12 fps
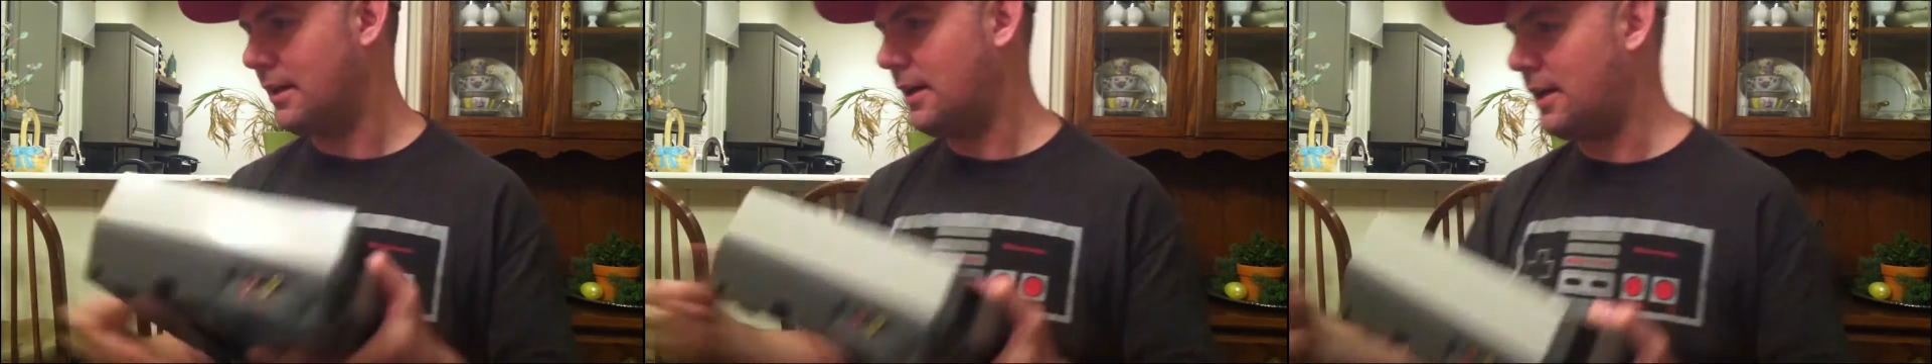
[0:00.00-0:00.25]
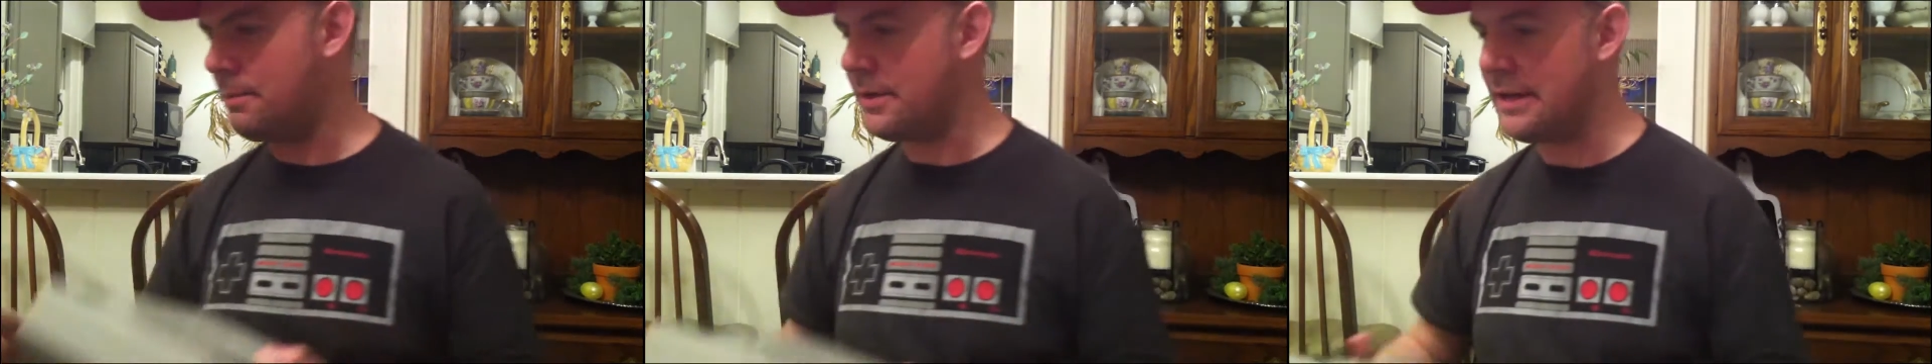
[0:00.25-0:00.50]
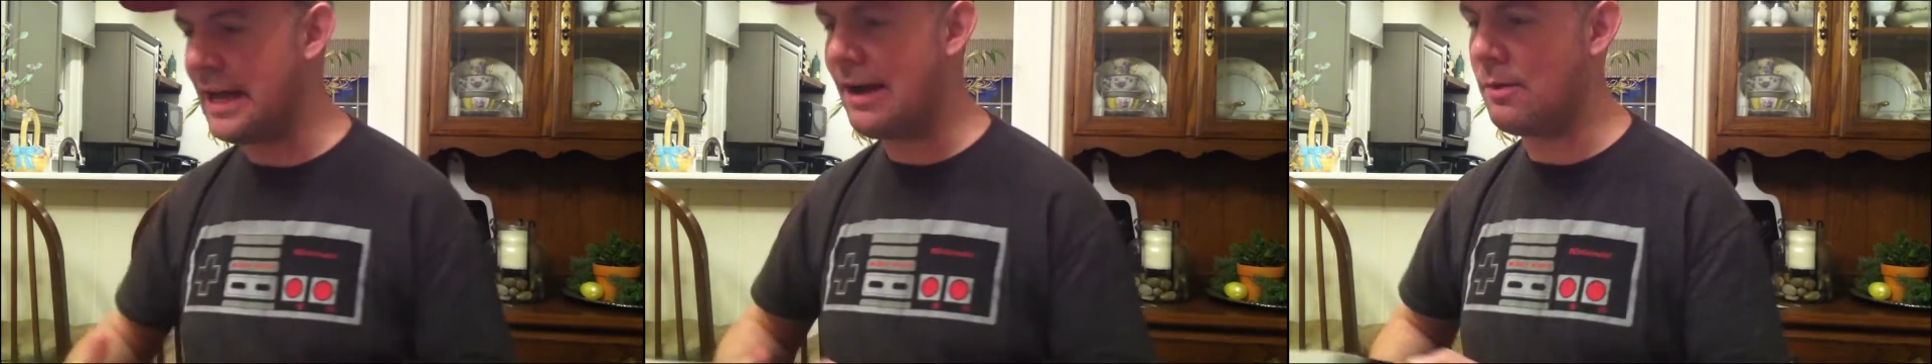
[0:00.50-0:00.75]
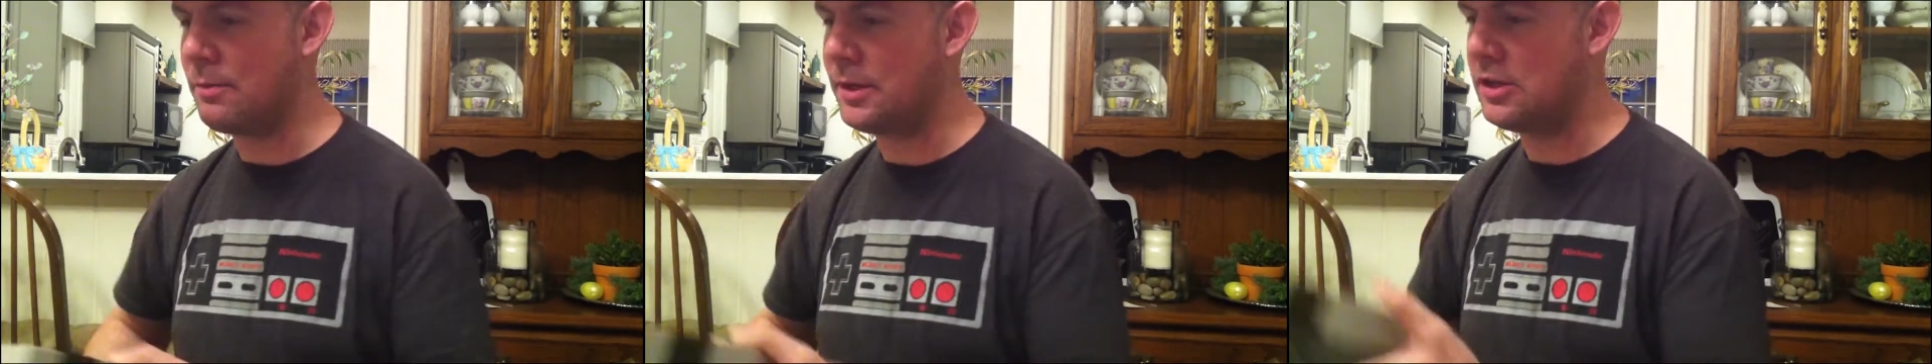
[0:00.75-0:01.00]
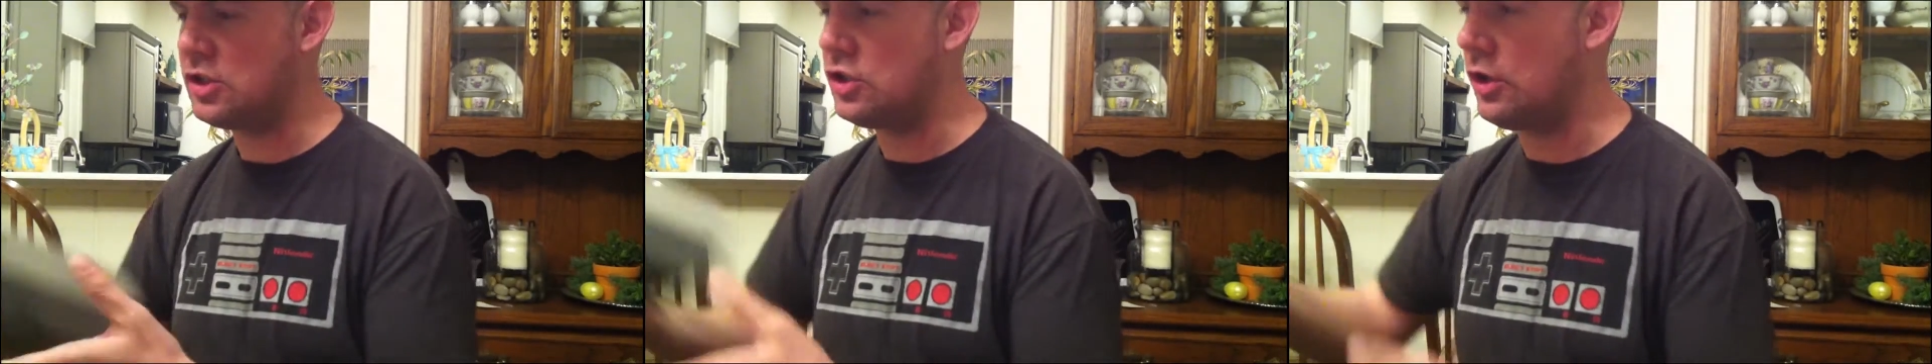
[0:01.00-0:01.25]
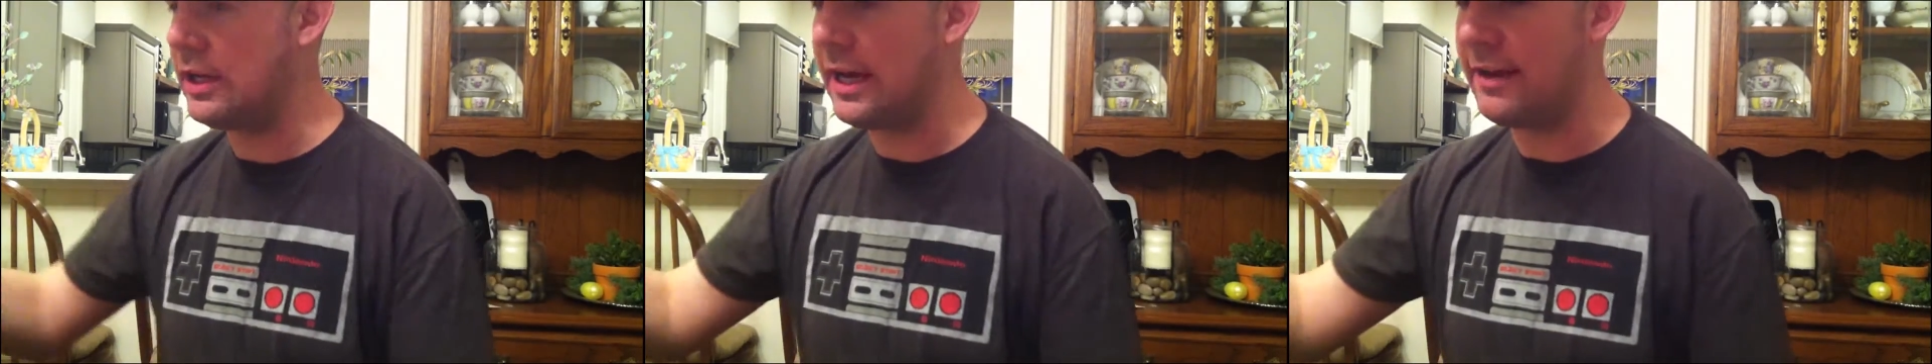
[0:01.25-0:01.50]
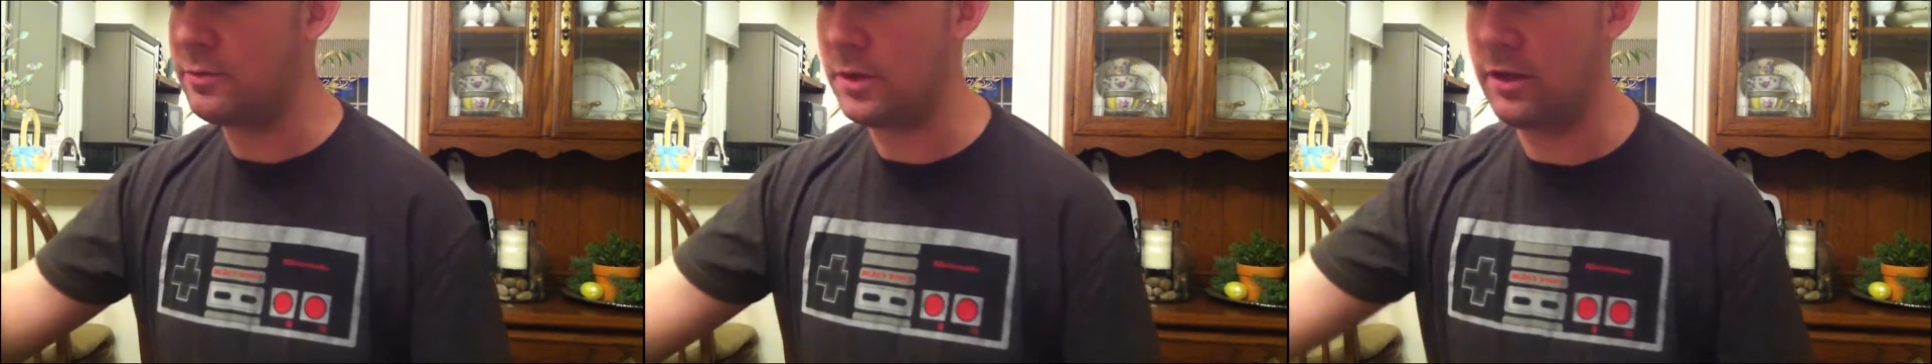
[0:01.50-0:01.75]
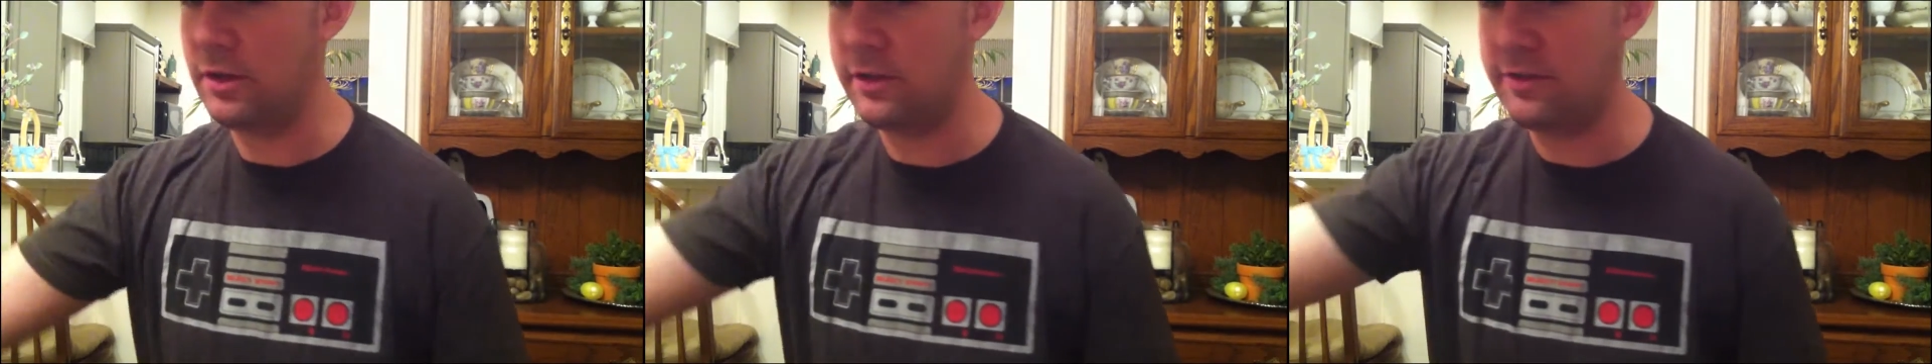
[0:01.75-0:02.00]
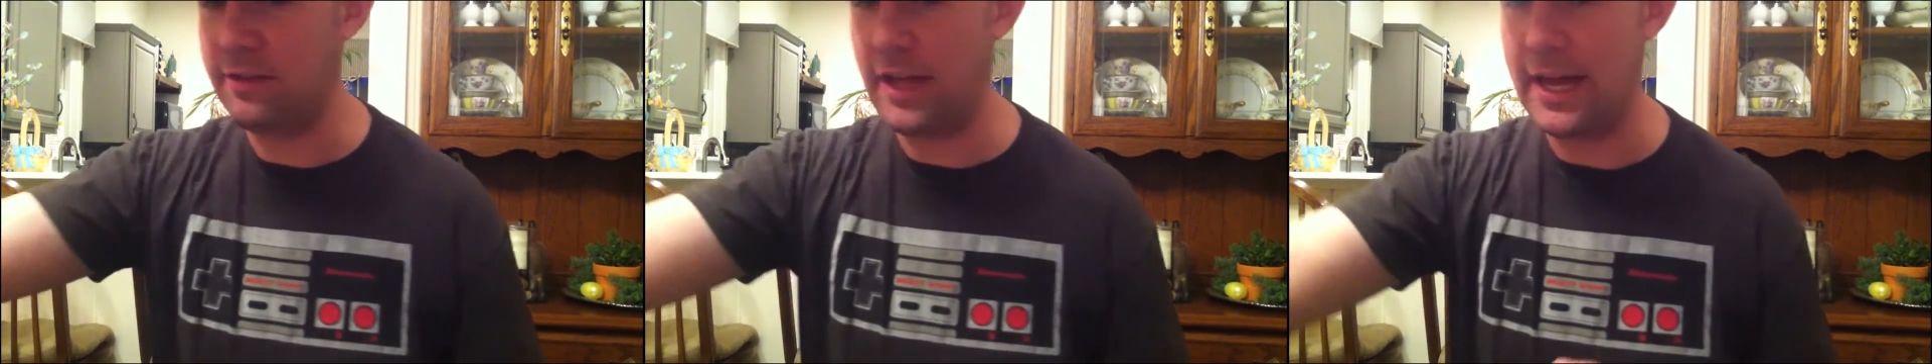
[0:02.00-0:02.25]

Now I'm going to show you guys what it looks